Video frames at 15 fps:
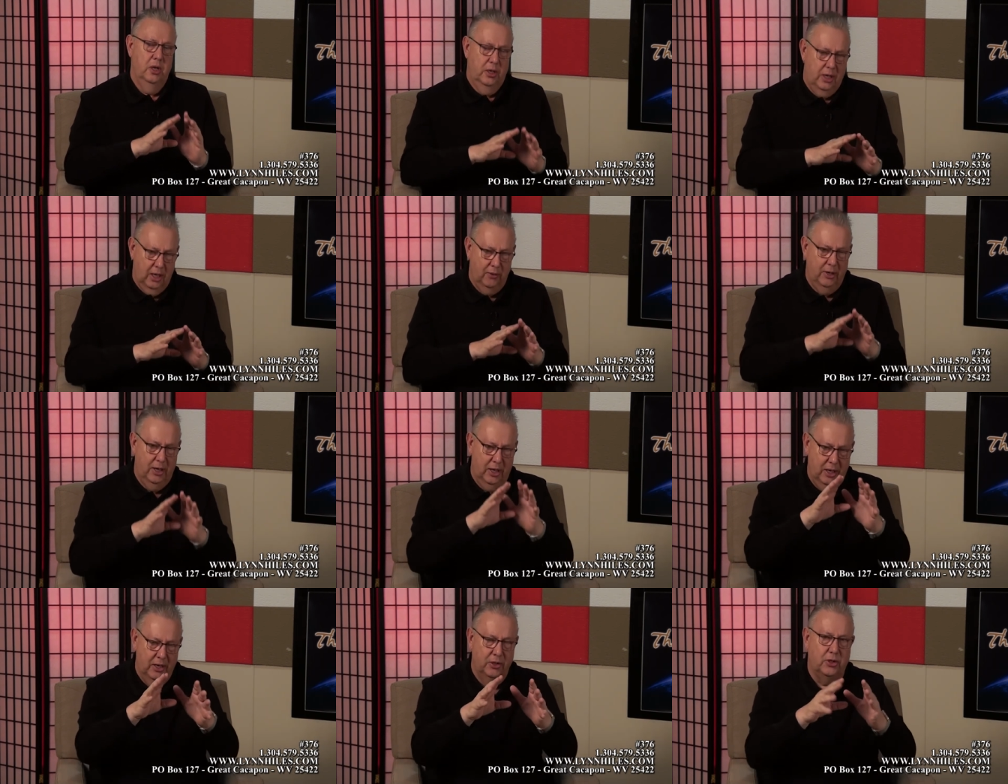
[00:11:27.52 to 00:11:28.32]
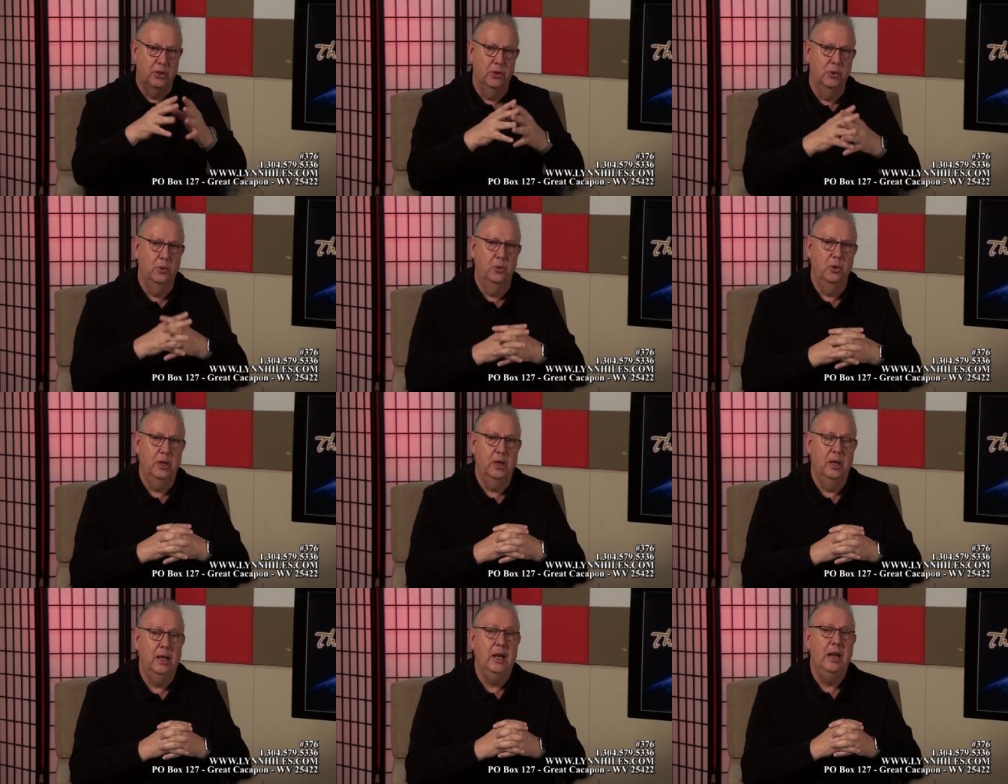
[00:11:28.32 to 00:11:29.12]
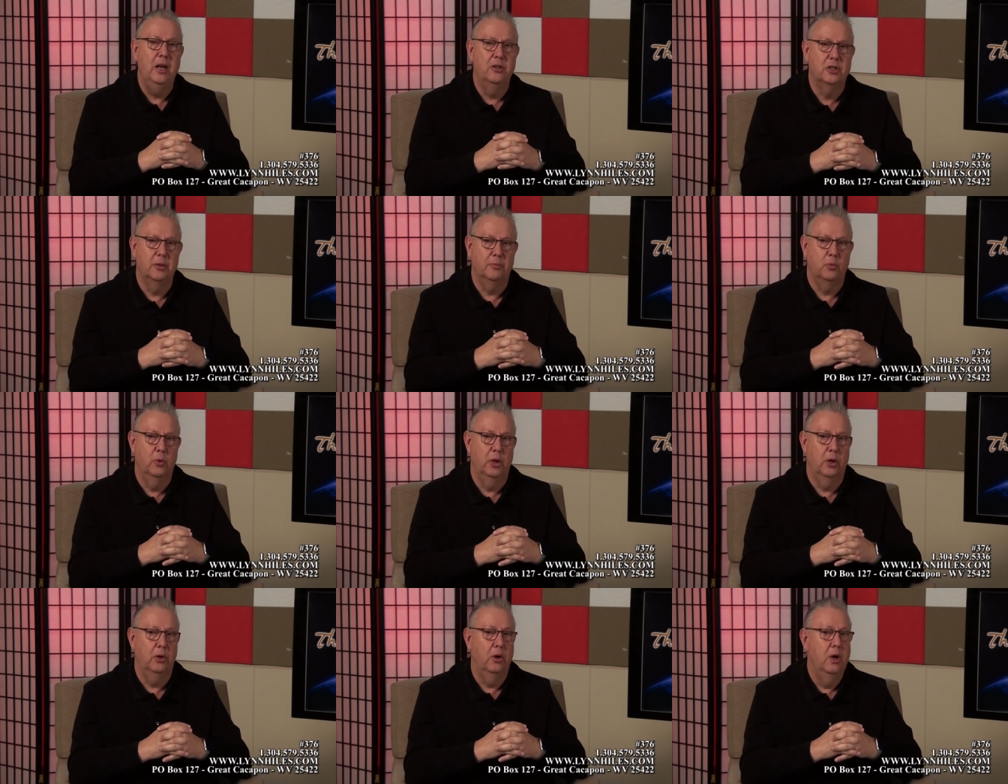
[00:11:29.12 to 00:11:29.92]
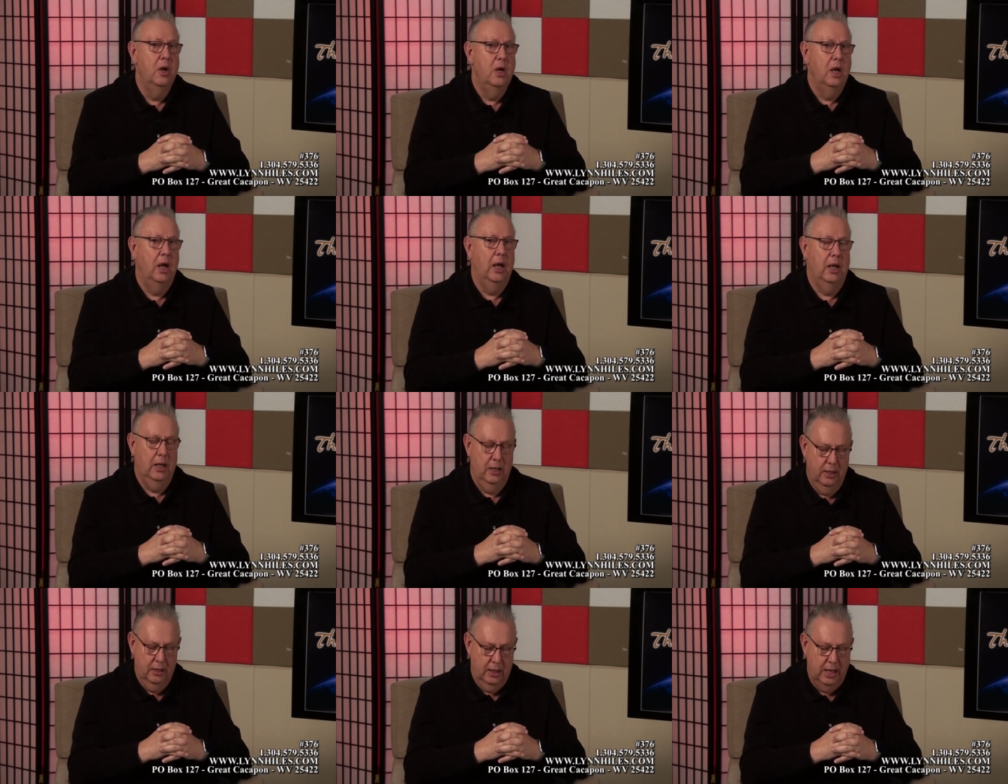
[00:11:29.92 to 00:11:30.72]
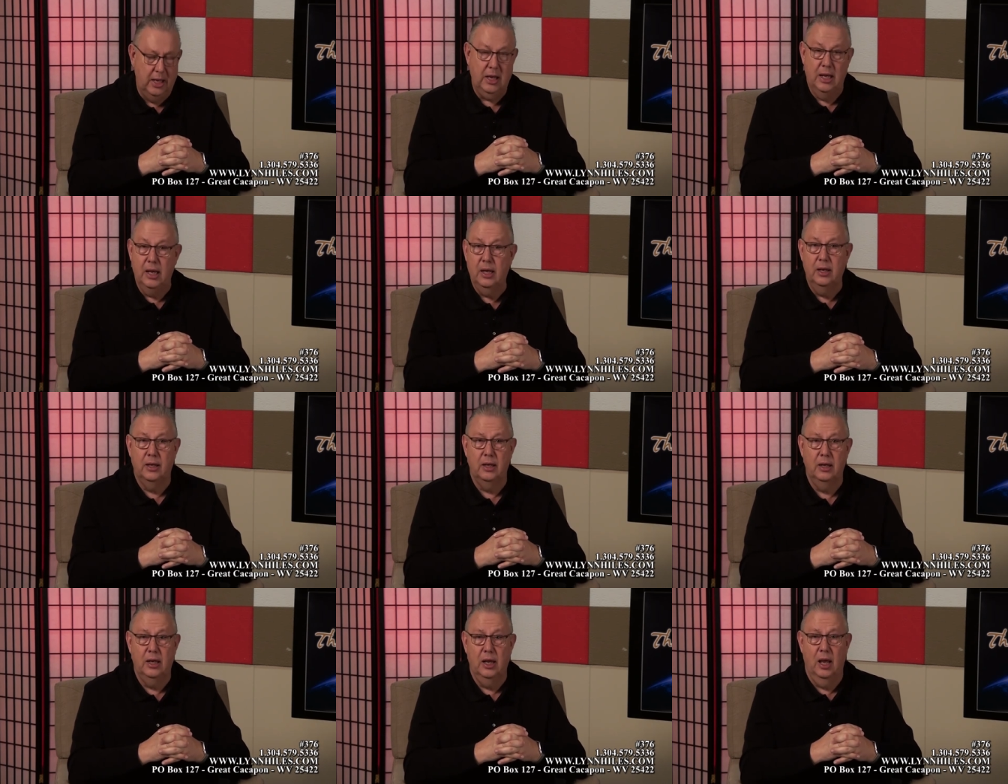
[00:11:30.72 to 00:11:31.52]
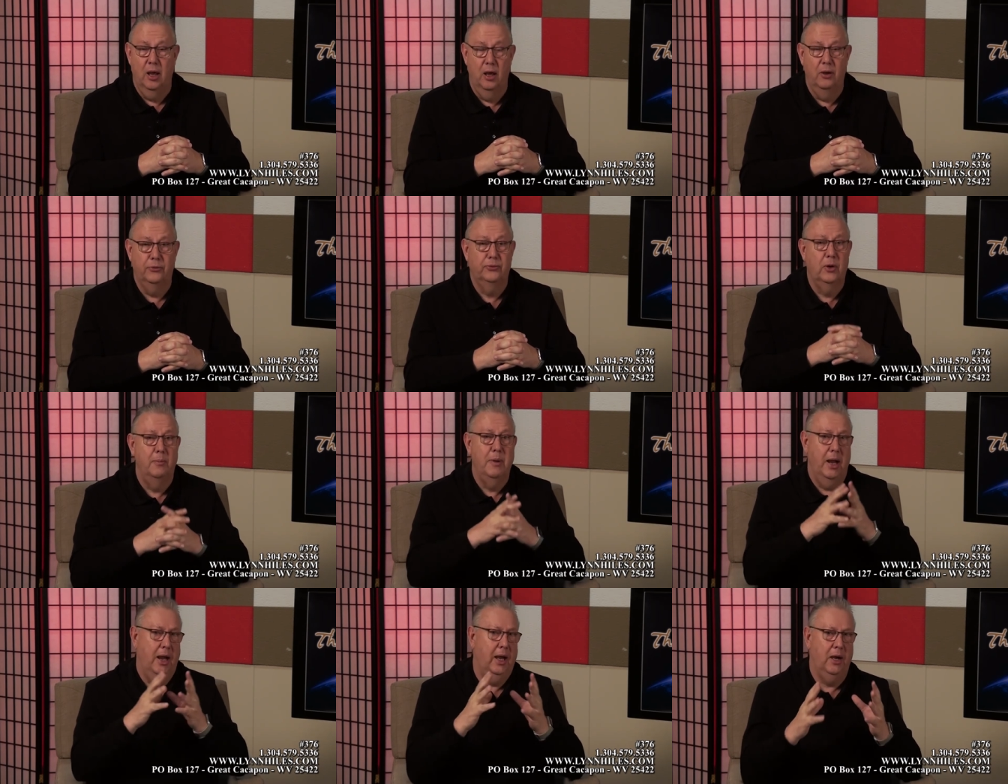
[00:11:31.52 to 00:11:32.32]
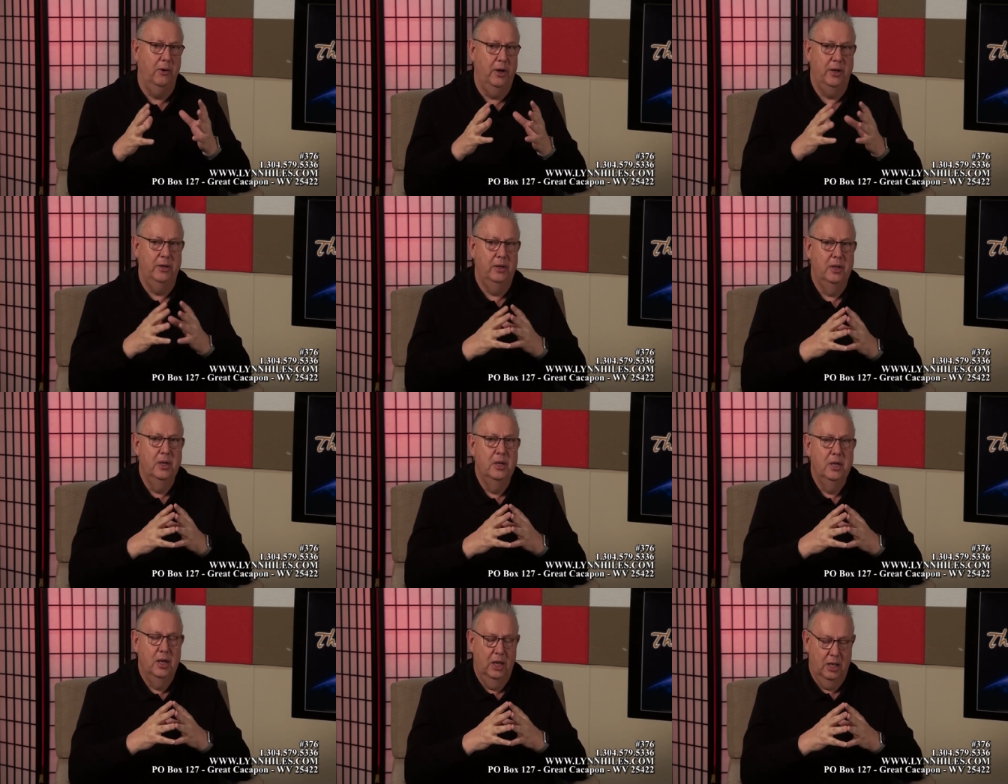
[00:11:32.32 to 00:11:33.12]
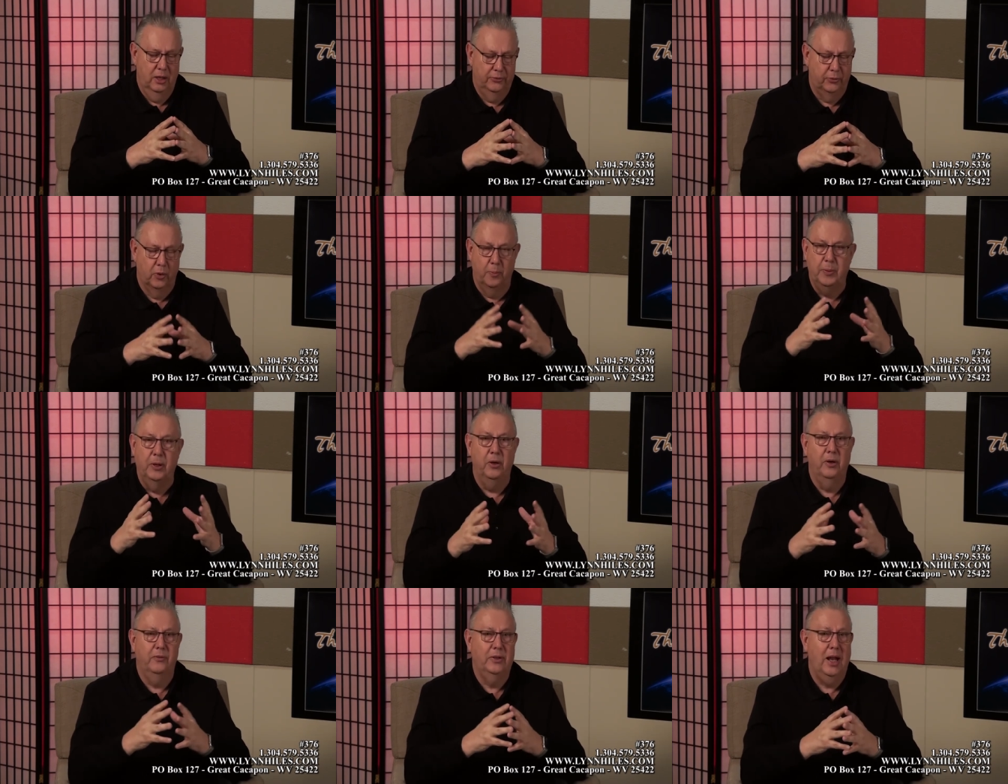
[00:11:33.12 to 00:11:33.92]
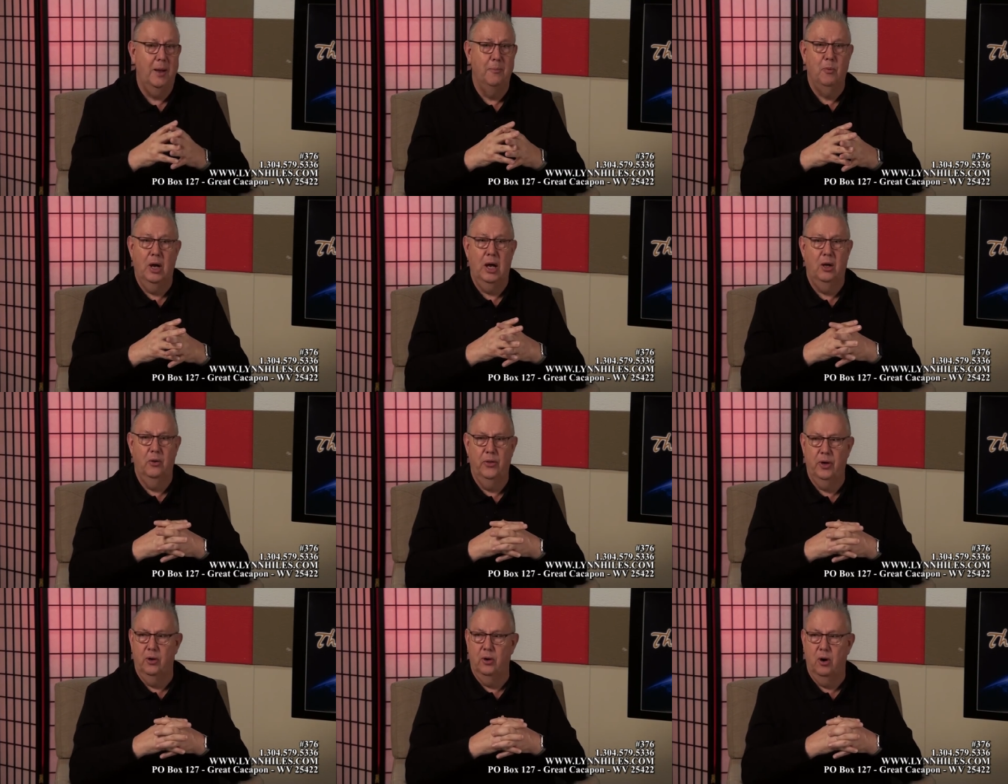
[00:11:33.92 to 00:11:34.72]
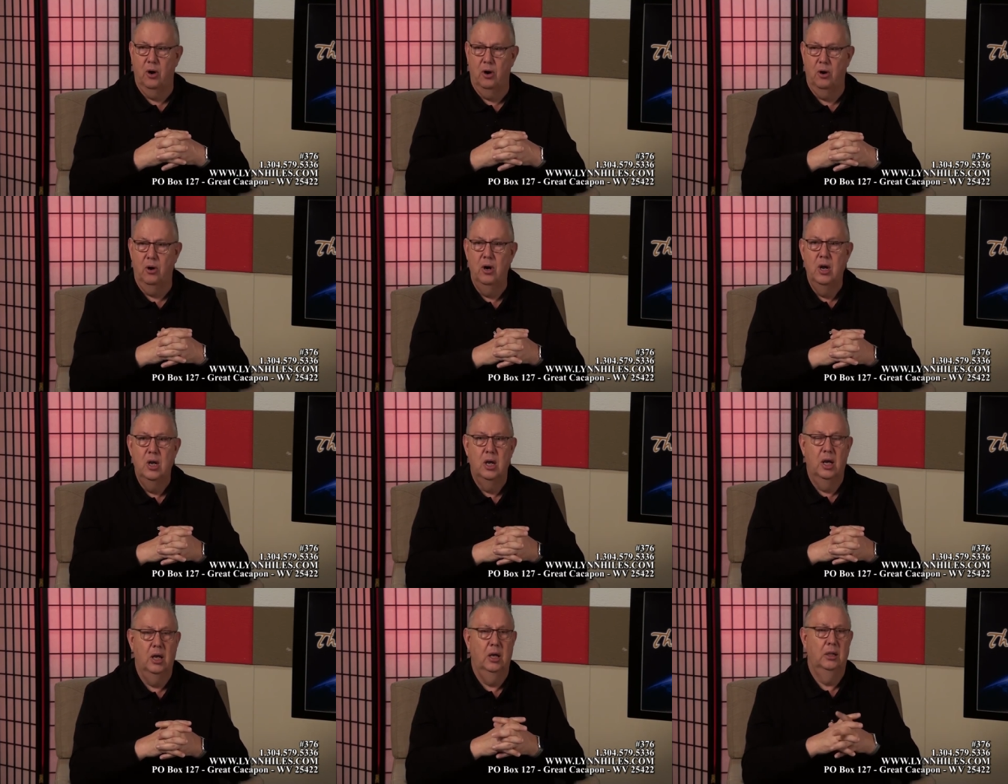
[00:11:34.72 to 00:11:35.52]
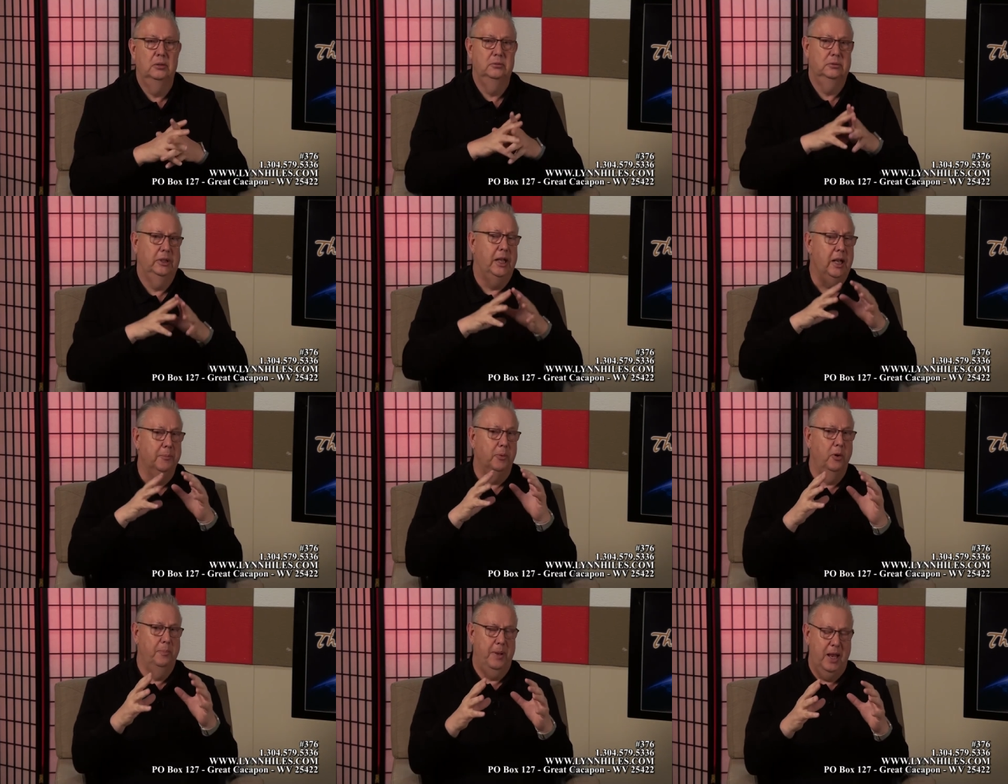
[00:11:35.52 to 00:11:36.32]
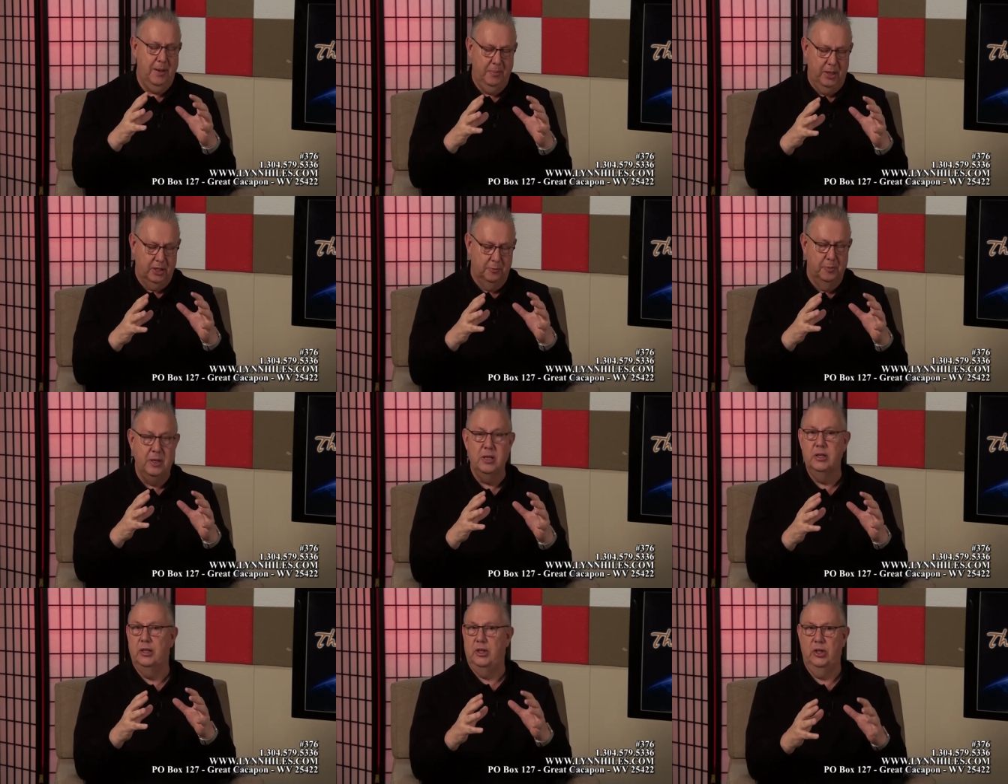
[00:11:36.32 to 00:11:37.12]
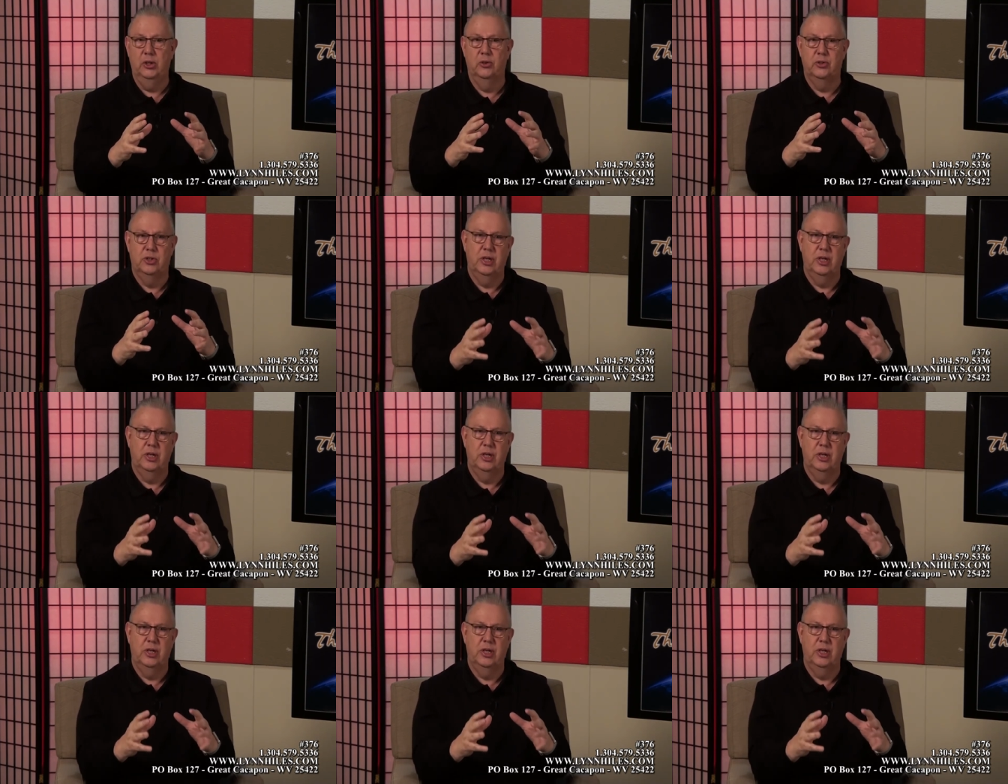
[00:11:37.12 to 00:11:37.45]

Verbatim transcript: carried into Egypt, where uh, he hid uh, from Herod uh, for a period of time while there are uh, Hebrew babies being killed.